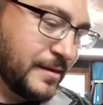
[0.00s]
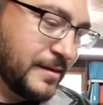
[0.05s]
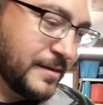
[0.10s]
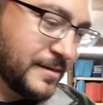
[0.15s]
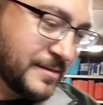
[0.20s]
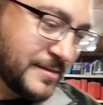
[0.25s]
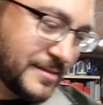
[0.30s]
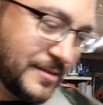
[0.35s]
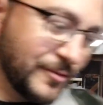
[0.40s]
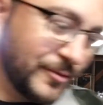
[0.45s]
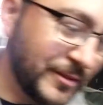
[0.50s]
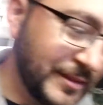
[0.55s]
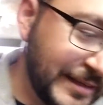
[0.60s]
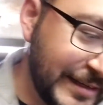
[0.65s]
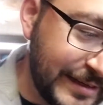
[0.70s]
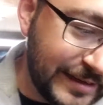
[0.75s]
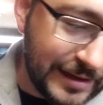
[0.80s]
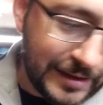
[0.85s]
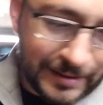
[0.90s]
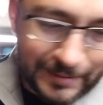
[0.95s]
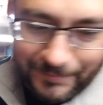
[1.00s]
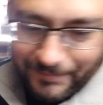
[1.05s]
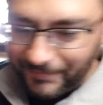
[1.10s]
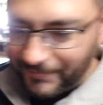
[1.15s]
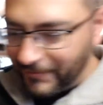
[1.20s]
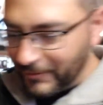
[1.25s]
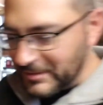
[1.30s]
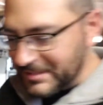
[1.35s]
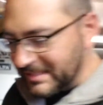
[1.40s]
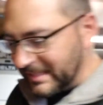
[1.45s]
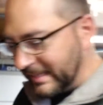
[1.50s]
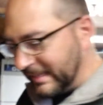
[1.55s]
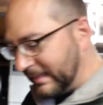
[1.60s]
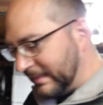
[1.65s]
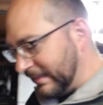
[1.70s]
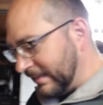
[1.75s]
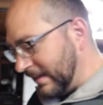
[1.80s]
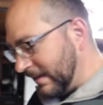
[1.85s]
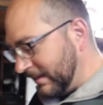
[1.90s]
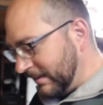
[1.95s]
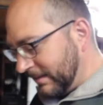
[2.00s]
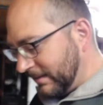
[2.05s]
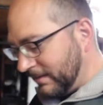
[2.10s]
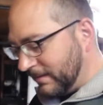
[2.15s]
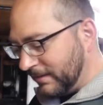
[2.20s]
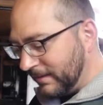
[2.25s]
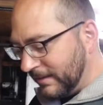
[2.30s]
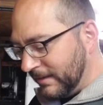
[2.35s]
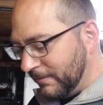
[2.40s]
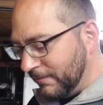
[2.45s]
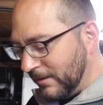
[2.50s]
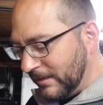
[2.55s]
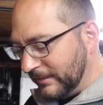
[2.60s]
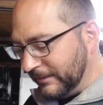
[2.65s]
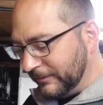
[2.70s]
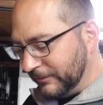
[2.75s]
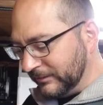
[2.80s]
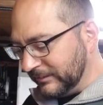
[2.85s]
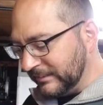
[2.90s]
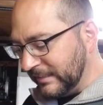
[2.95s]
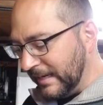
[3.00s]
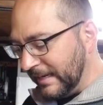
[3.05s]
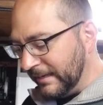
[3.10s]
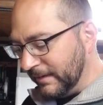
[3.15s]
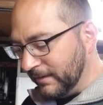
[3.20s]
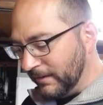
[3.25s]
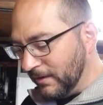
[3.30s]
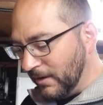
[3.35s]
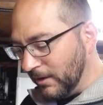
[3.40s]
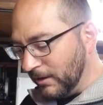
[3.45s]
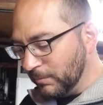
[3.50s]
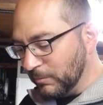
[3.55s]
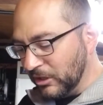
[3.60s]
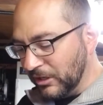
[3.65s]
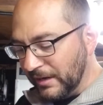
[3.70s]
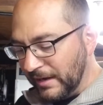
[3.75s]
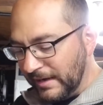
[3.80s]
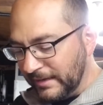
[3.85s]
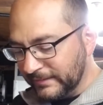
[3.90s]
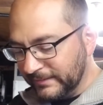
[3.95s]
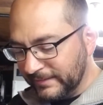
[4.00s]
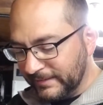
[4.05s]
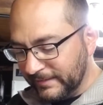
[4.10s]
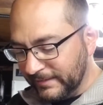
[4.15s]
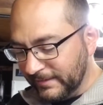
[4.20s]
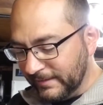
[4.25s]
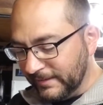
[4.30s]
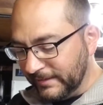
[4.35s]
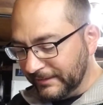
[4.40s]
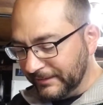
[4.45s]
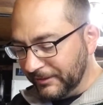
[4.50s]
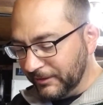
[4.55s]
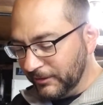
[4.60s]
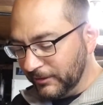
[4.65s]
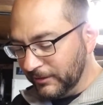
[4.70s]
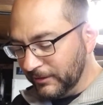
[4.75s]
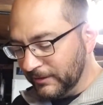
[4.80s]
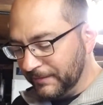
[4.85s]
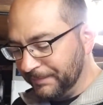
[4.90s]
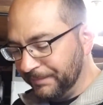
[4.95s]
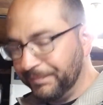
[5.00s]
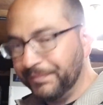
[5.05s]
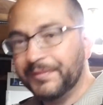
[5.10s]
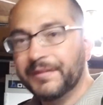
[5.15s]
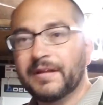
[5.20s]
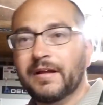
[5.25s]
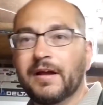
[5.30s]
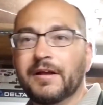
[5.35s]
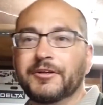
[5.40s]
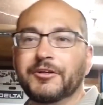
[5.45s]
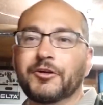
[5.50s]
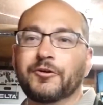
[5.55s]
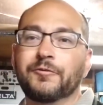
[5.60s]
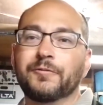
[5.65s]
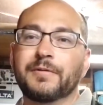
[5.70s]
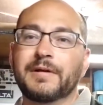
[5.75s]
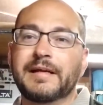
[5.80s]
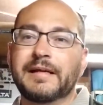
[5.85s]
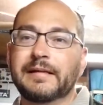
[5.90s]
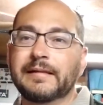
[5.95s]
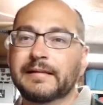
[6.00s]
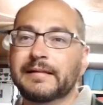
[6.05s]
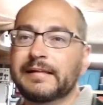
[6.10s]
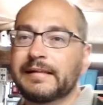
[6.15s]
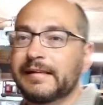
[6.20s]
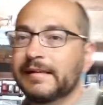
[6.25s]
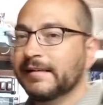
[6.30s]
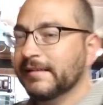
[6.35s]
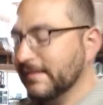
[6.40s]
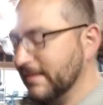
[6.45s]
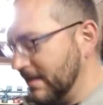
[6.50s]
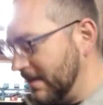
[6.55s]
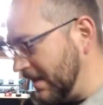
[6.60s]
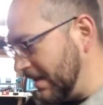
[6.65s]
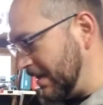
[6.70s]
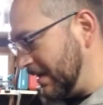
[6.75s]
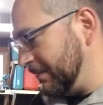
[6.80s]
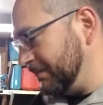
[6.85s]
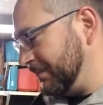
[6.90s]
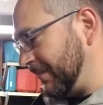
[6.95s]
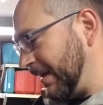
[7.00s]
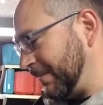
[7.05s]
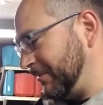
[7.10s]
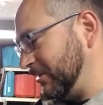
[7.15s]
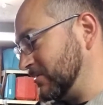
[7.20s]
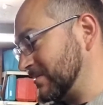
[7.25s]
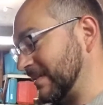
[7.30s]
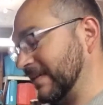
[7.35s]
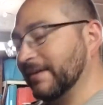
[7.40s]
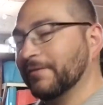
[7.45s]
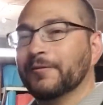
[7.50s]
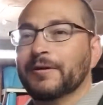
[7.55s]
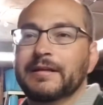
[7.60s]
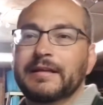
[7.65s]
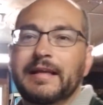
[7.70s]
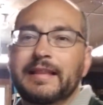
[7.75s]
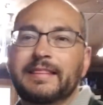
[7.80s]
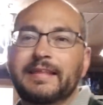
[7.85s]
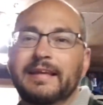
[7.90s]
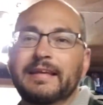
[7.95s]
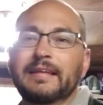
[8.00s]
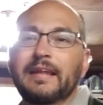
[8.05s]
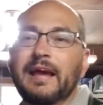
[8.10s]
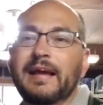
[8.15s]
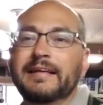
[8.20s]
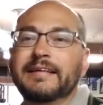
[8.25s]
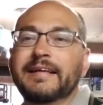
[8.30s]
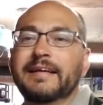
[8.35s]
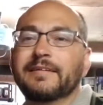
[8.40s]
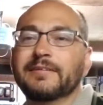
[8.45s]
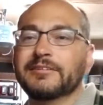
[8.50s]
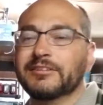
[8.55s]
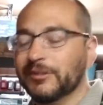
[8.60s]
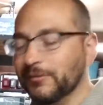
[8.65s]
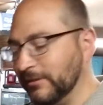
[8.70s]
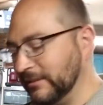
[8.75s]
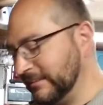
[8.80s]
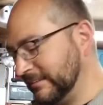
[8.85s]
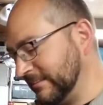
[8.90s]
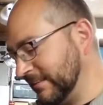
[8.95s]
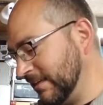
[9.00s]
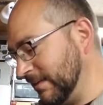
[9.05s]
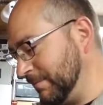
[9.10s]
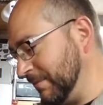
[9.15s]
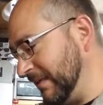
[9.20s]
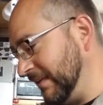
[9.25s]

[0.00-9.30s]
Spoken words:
So the first thing you're going to want to do is tie your arbor knot on your reel. I'm using a really thin line here, so it's going to be